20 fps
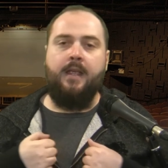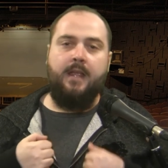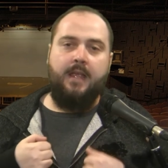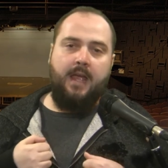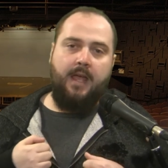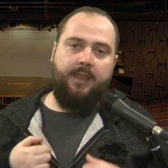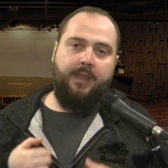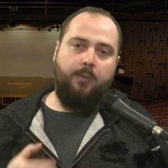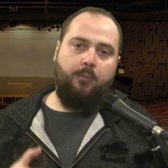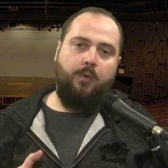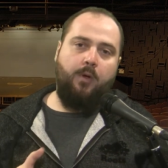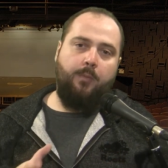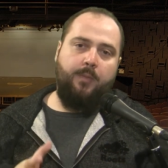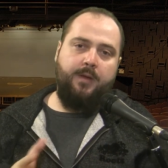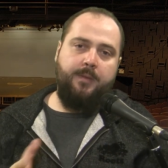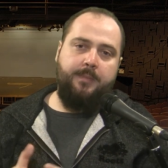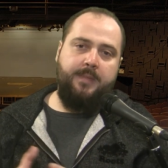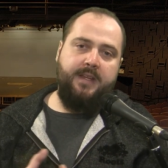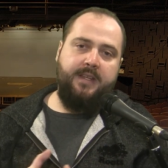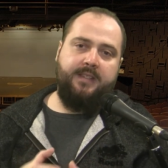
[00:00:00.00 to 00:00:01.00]
and then when we
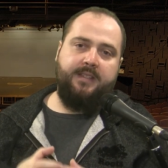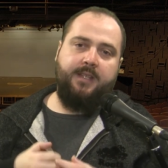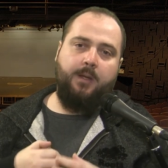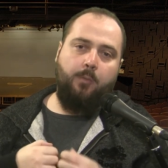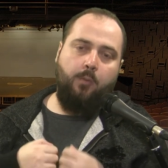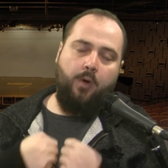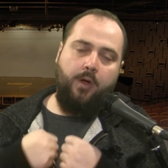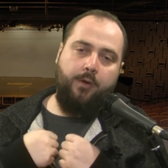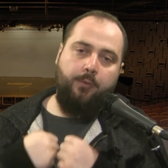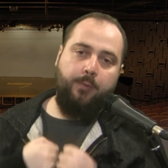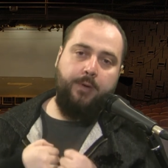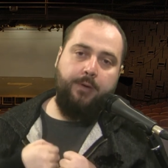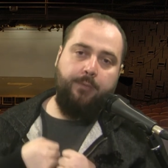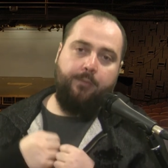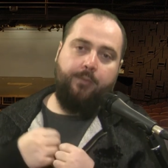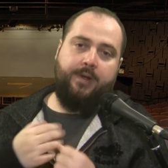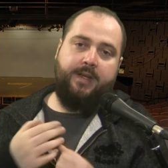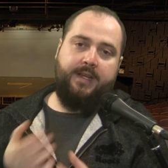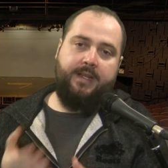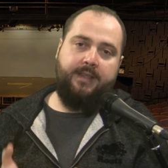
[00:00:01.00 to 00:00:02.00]
meet someone we
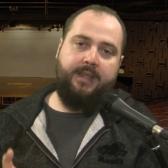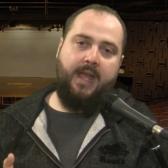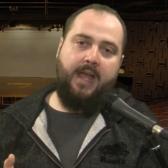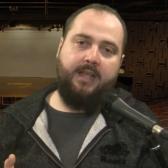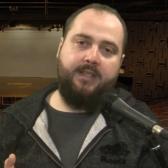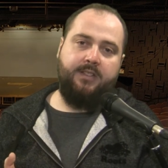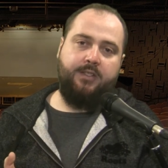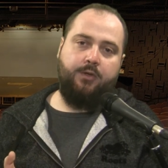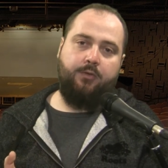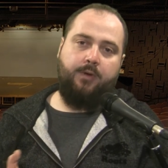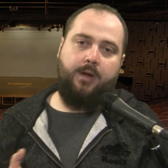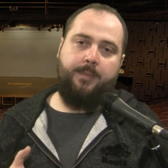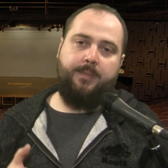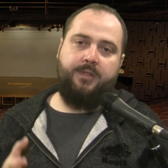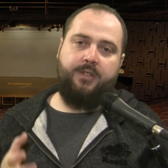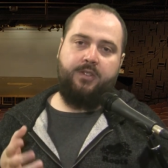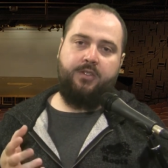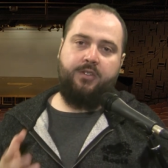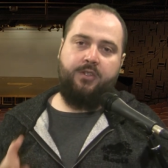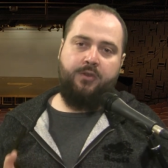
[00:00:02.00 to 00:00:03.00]
read that
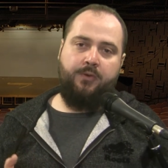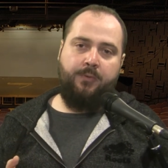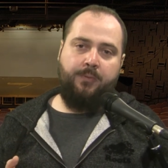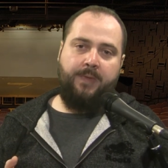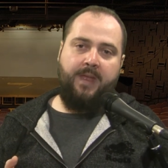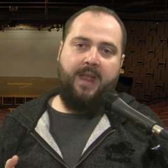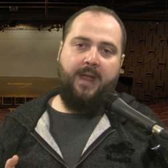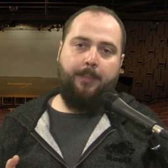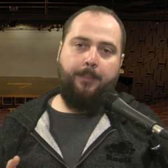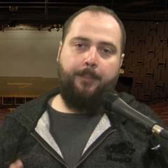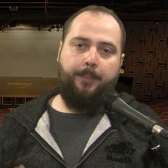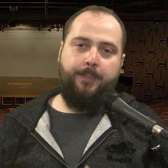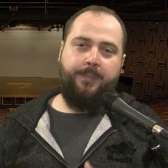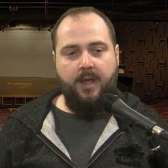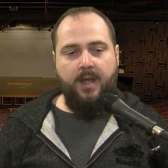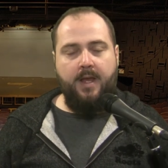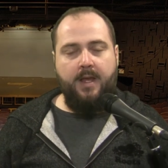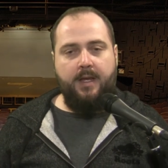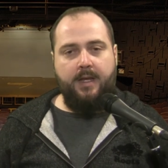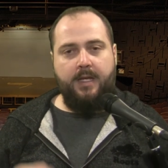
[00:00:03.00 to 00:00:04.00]
script to them
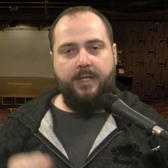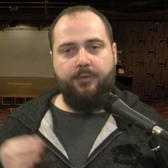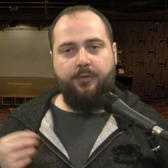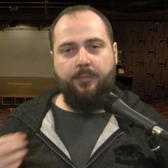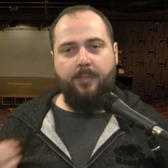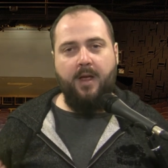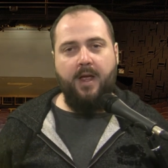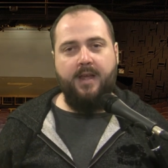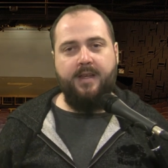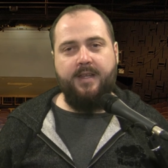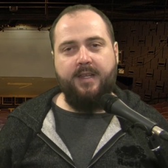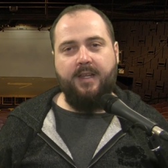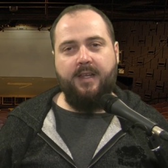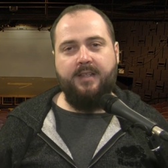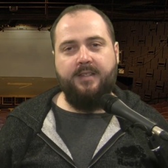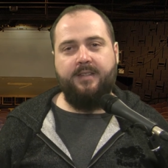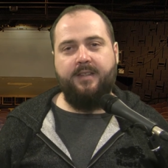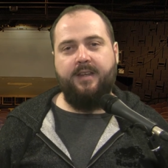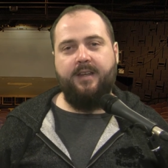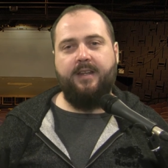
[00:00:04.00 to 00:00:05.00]
he's reminding
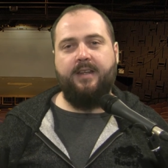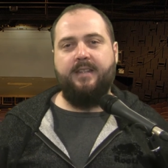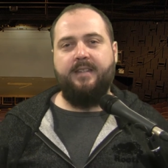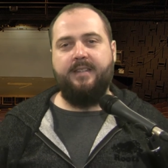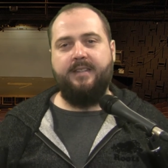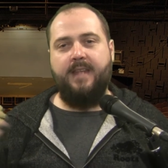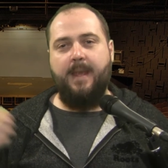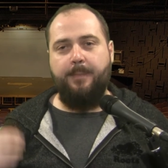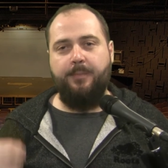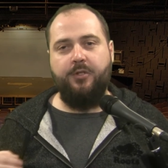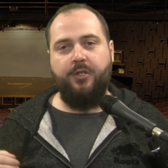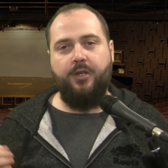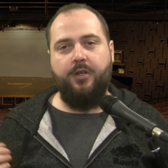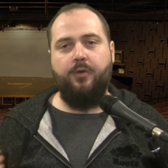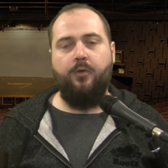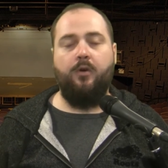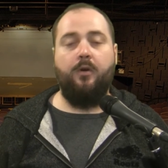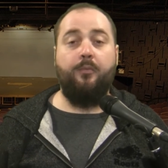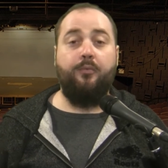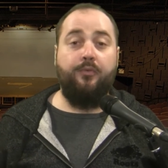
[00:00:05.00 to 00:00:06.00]
us that a conception
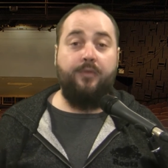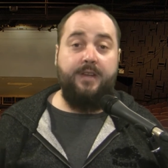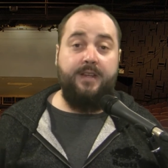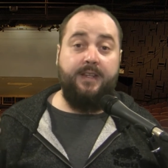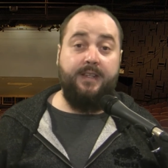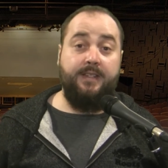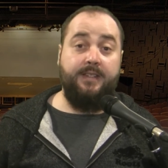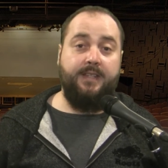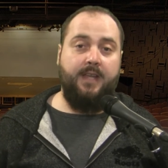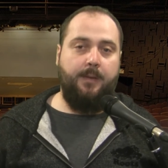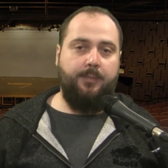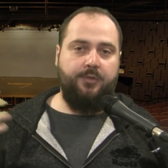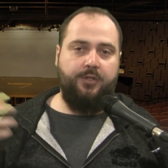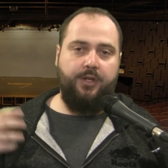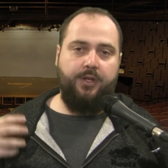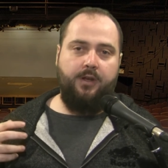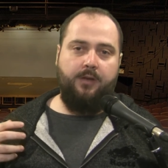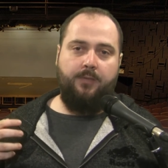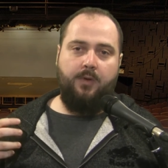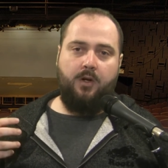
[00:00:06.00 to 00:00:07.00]
or a
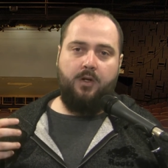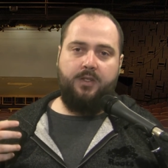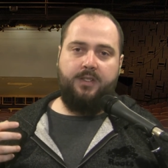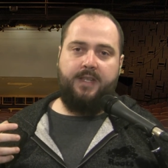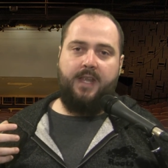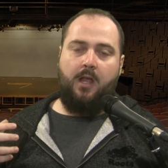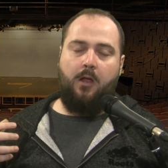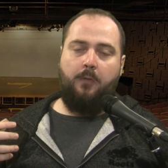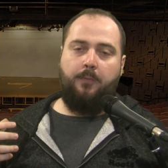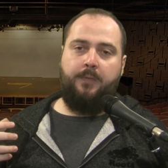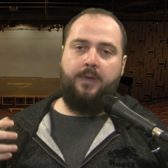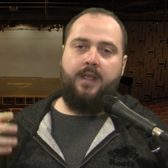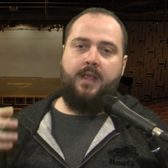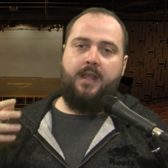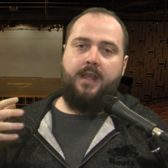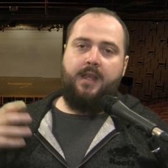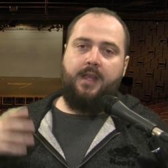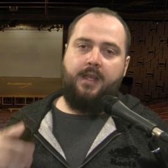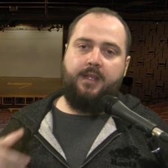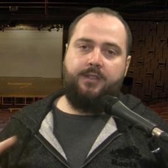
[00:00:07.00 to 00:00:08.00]
preconception of ourself
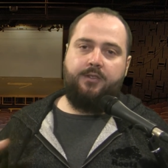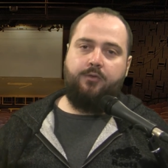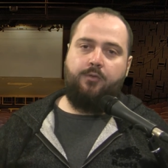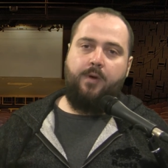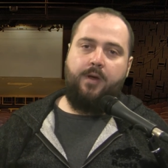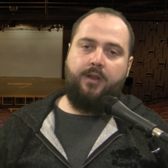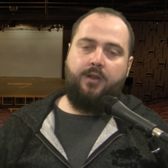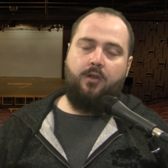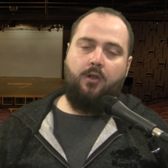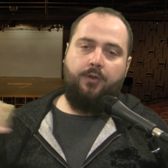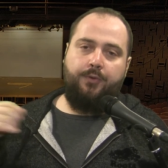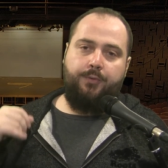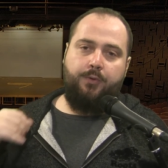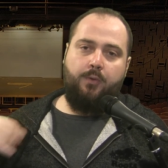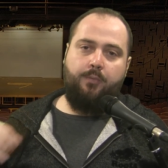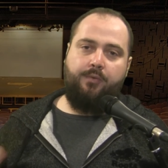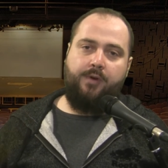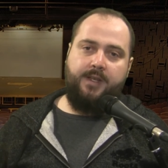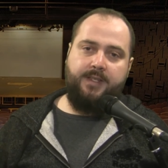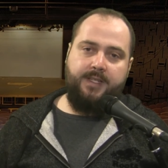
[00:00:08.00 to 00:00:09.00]
is critical to a
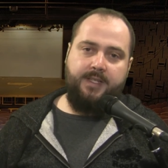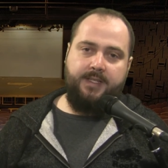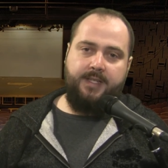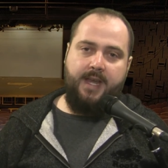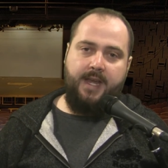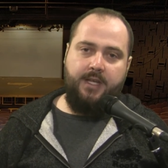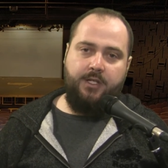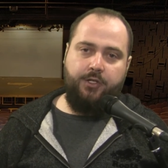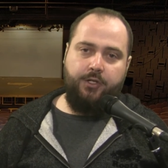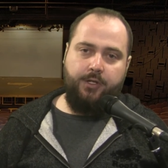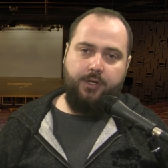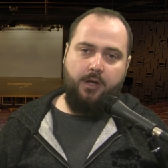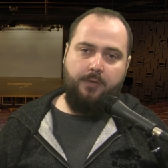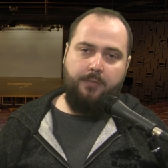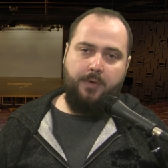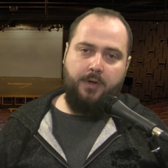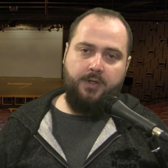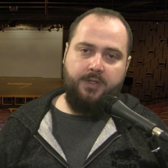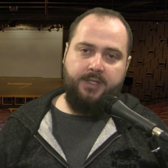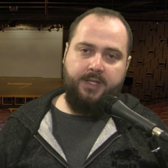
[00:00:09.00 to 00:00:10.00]
presentation of
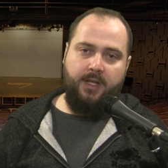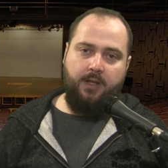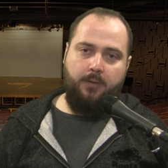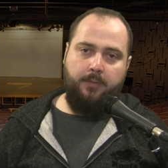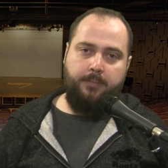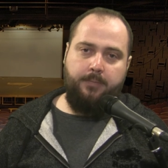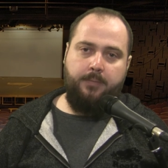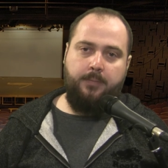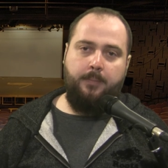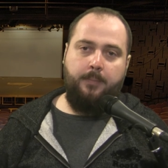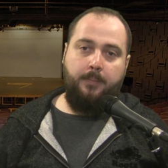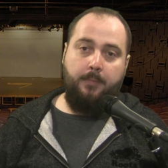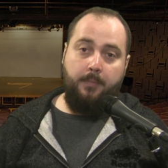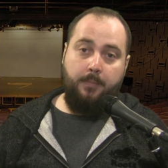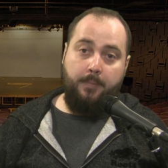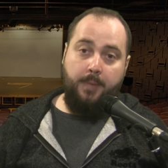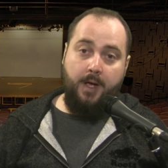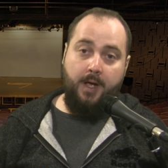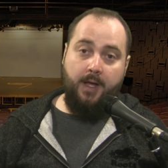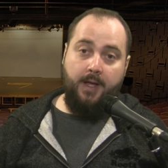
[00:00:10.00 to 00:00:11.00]
ourself
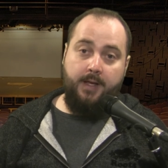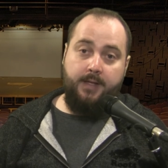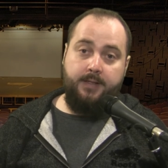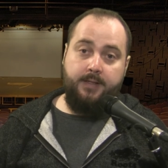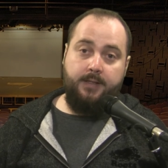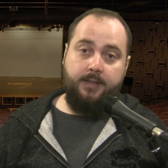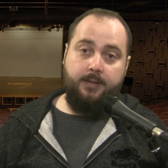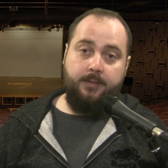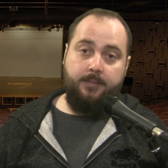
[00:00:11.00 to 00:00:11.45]
but